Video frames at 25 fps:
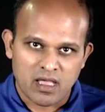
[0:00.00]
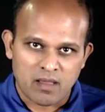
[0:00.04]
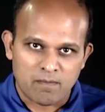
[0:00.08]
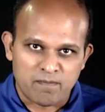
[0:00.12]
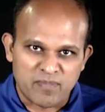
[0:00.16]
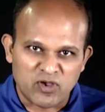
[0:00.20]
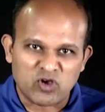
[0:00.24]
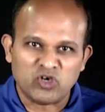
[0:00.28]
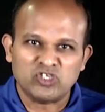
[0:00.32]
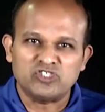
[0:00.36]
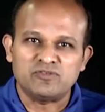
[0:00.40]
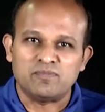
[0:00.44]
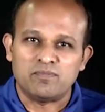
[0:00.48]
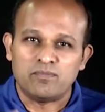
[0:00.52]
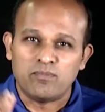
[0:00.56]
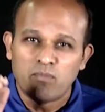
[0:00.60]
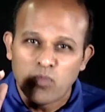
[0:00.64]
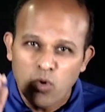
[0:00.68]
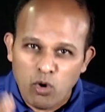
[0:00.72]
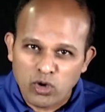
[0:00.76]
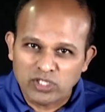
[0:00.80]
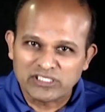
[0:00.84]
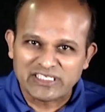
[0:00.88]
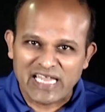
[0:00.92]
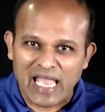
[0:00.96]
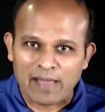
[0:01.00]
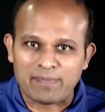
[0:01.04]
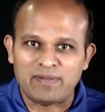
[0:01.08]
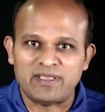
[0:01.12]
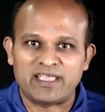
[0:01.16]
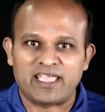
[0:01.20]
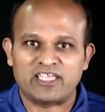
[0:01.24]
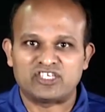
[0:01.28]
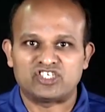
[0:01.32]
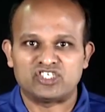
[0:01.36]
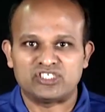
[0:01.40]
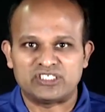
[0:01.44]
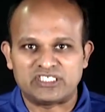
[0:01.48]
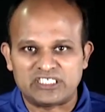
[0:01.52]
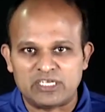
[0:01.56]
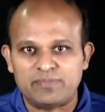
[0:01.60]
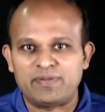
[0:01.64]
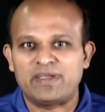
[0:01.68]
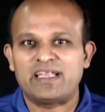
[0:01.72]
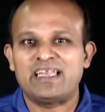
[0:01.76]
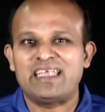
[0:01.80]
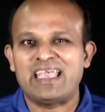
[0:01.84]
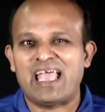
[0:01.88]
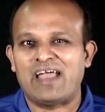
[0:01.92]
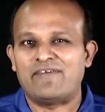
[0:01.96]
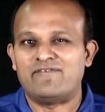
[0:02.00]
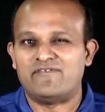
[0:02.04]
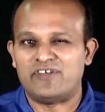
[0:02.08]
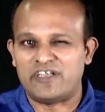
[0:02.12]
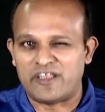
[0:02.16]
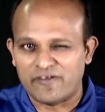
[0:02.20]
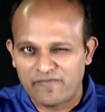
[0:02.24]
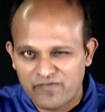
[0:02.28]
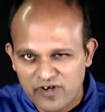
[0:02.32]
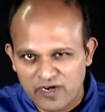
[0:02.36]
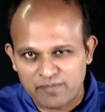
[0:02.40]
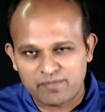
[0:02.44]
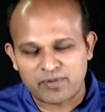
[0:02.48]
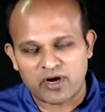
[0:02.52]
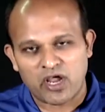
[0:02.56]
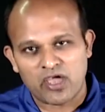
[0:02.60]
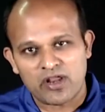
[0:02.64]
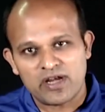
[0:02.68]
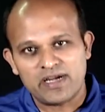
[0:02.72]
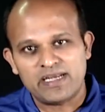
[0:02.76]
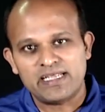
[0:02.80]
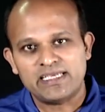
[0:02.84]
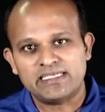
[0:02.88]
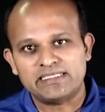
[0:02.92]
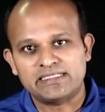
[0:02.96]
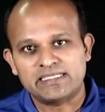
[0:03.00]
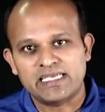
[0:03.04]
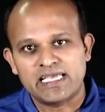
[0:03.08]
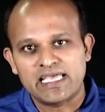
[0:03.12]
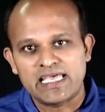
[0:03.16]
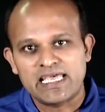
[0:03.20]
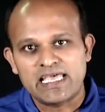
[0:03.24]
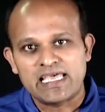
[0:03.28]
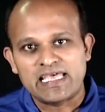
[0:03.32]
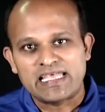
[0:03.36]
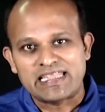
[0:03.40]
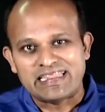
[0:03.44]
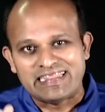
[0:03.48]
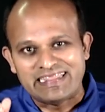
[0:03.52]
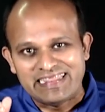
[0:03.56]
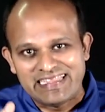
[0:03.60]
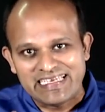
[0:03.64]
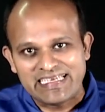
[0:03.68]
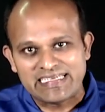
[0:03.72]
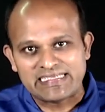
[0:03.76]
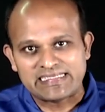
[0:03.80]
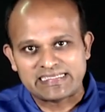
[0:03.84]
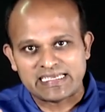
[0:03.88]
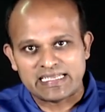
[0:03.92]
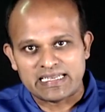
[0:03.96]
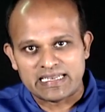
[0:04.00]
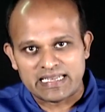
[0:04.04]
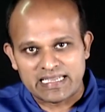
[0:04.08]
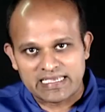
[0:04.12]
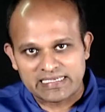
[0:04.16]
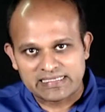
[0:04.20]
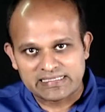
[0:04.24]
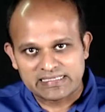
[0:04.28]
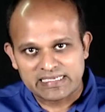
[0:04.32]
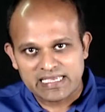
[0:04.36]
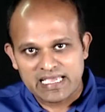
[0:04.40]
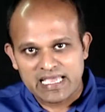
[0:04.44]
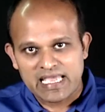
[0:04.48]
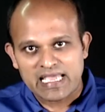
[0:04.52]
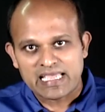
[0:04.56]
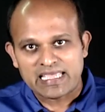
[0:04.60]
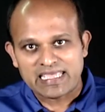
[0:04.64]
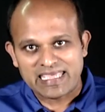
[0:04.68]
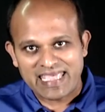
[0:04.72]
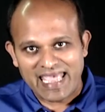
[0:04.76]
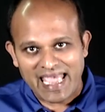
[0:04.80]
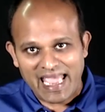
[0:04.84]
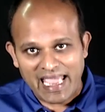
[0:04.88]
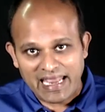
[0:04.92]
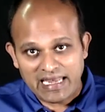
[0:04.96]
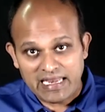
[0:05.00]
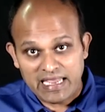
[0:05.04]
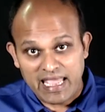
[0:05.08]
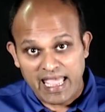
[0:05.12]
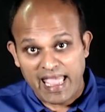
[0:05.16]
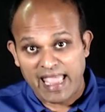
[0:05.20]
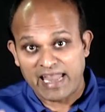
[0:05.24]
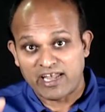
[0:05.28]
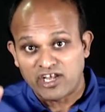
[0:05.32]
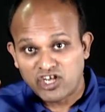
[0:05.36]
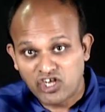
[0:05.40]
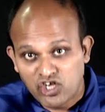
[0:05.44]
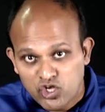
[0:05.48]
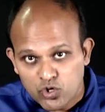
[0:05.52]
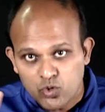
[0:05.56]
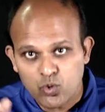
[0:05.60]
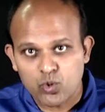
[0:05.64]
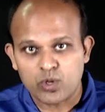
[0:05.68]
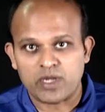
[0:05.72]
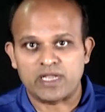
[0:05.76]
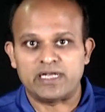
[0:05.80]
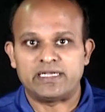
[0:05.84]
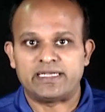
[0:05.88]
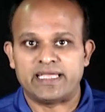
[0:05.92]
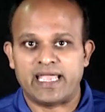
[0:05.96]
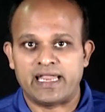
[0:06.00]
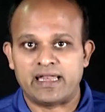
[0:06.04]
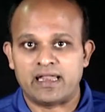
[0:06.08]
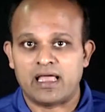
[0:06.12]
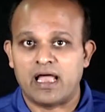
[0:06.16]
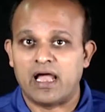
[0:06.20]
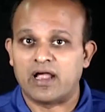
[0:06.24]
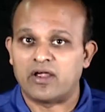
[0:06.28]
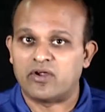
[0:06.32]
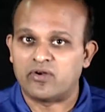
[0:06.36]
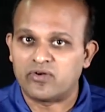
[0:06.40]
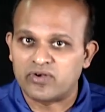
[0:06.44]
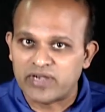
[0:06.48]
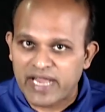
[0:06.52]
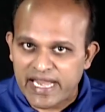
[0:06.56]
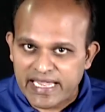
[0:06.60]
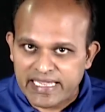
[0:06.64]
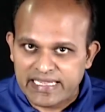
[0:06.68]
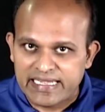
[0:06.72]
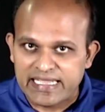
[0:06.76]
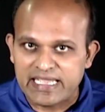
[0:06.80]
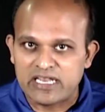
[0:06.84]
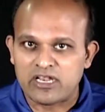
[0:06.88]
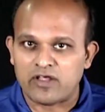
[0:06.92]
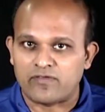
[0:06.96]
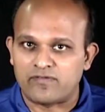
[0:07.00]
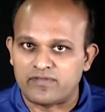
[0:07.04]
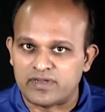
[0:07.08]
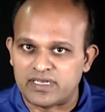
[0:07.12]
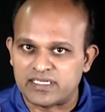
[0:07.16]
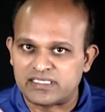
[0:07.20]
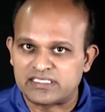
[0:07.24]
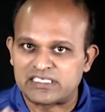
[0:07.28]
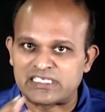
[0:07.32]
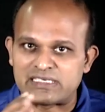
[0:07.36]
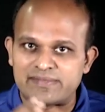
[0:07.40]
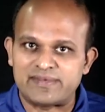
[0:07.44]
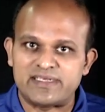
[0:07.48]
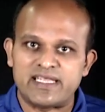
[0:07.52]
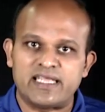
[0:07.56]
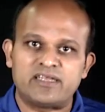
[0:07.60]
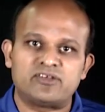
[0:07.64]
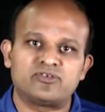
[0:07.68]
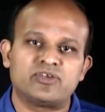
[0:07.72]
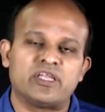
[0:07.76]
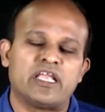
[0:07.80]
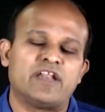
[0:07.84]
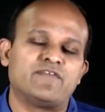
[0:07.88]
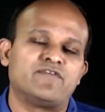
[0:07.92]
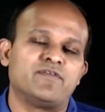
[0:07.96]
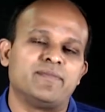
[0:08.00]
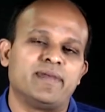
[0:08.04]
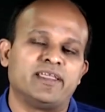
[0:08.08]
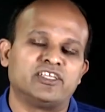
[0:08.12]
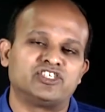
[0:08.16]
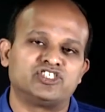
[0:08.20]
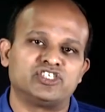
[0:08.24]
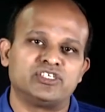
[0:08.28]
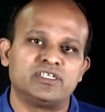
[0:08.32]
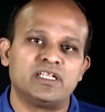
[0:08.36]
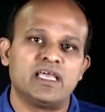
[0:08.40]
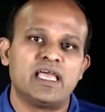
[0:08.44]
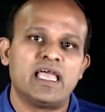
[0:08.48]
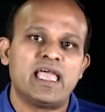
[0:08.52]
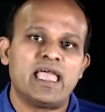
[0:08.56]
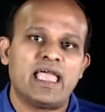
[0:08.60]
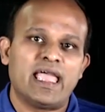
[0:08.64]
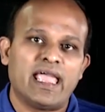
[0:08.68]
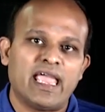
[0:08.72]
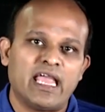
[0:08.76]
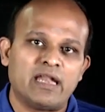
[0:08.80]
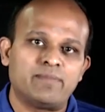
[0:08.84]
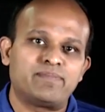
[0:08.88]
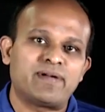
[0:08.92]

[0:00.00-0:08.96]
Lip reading: Because most applications typically have different priorities, these lists can and do contain a great deal of discriminatory information in